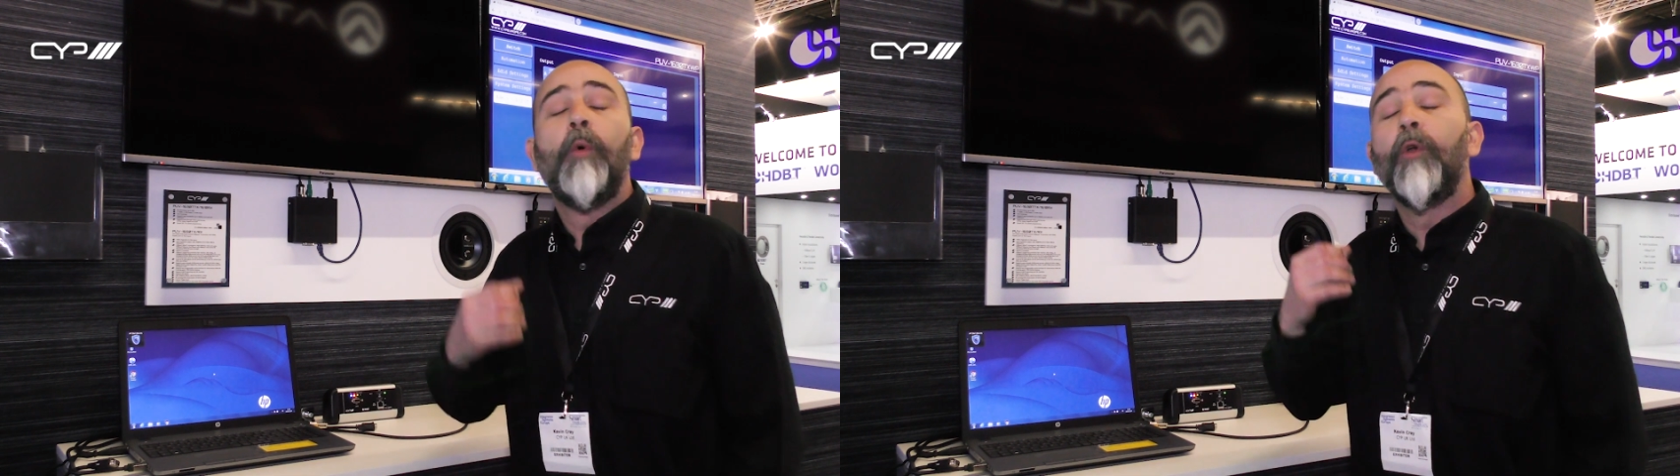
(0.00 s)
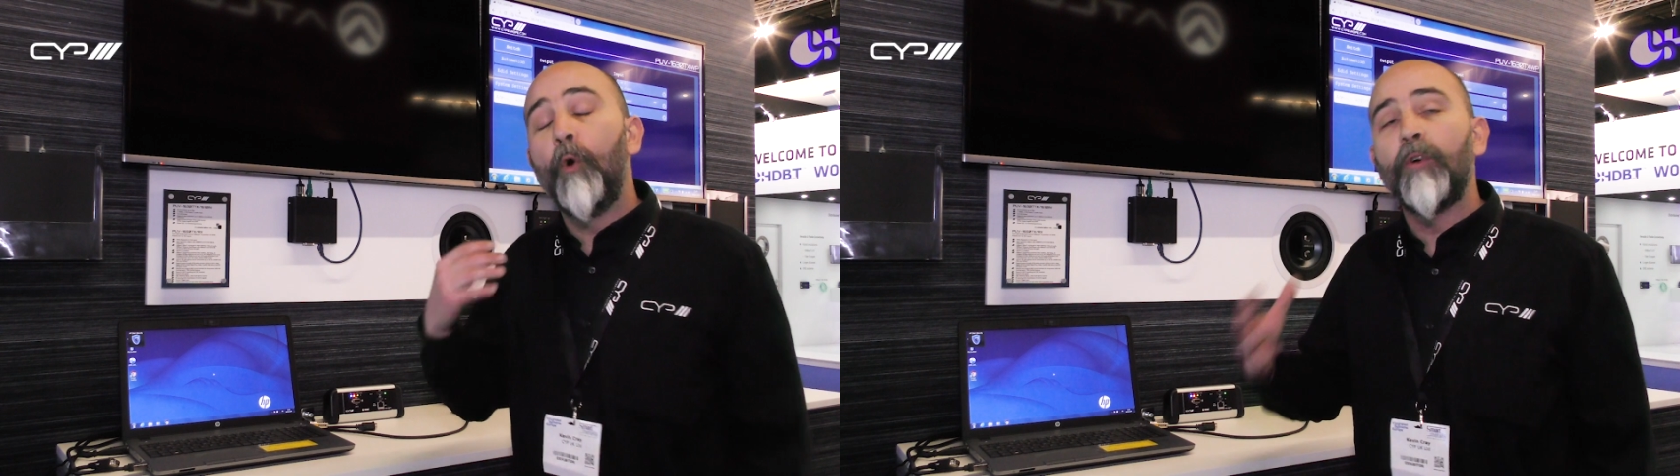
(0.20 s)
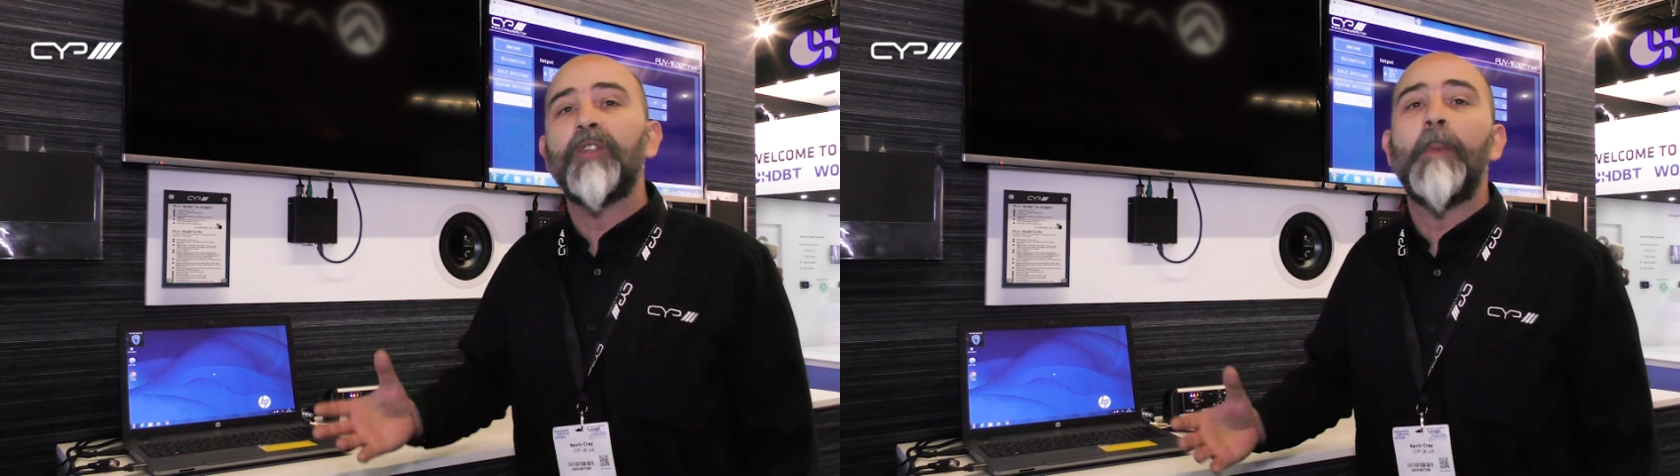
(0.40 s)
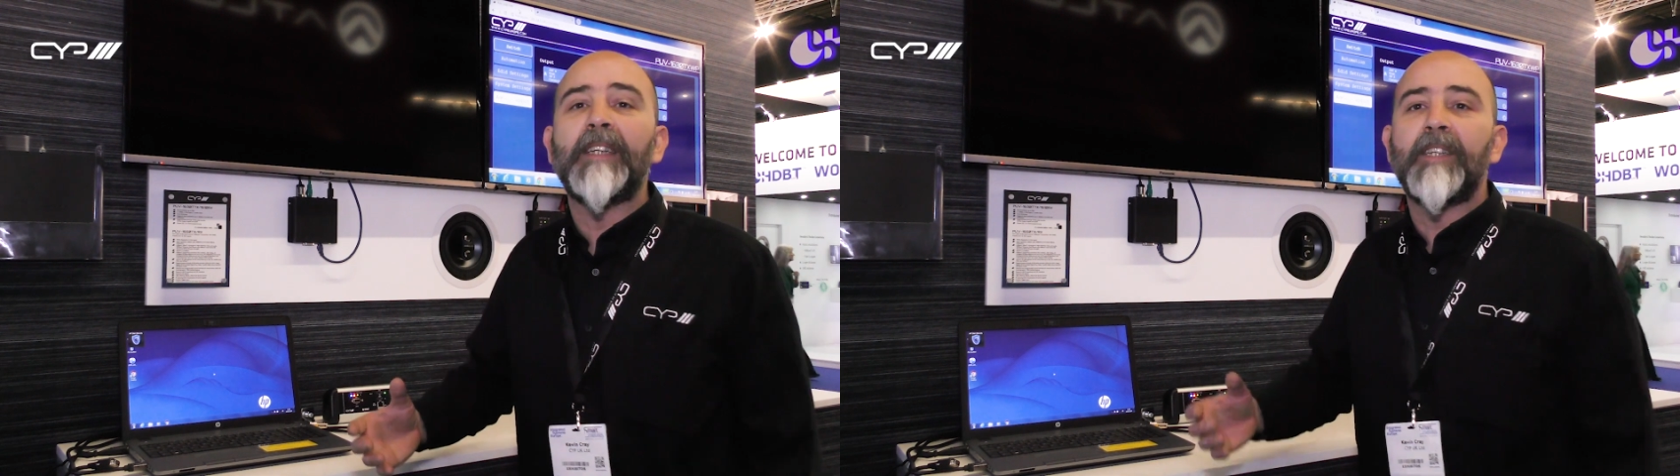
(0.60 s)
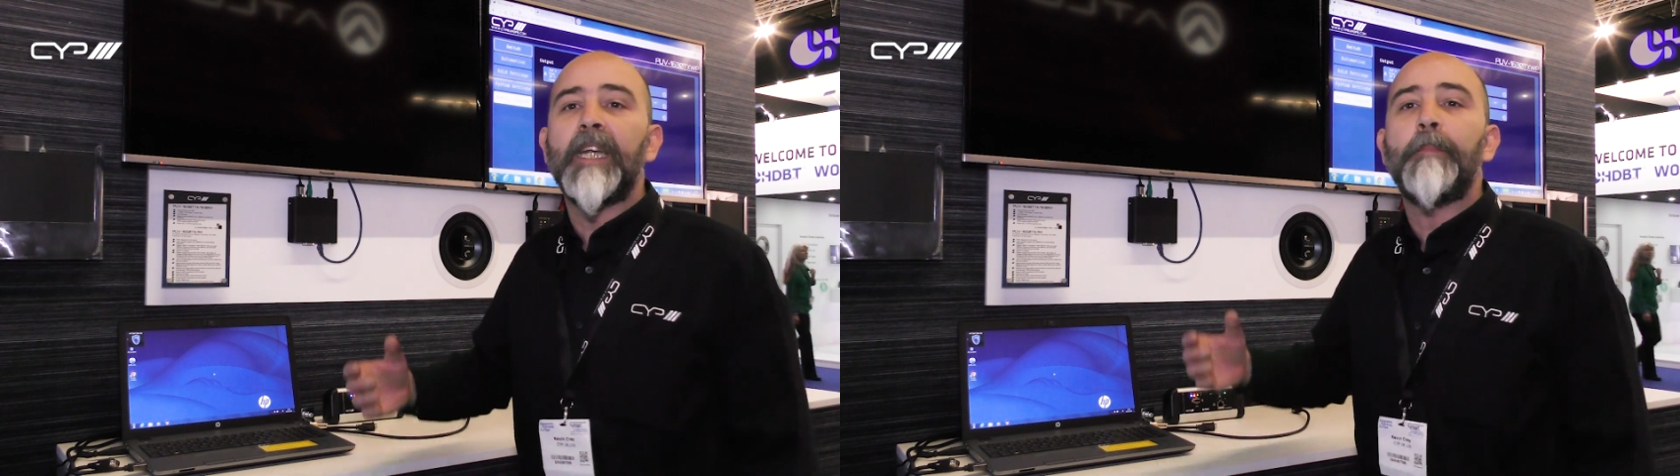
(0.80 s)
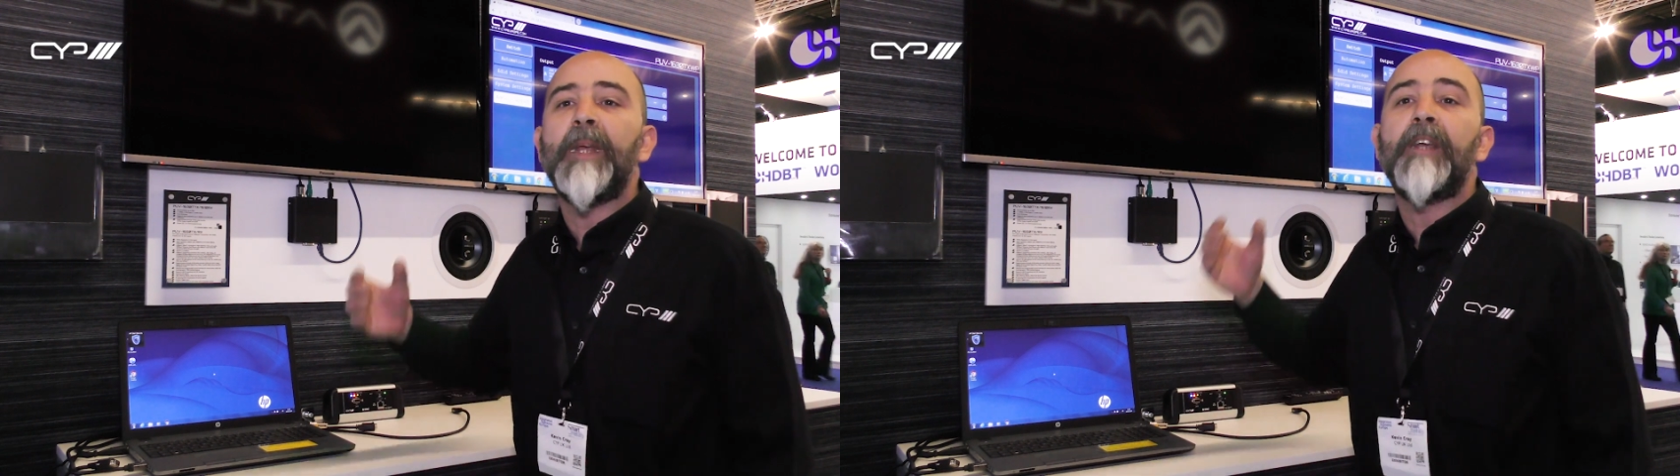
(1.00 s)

will automatically be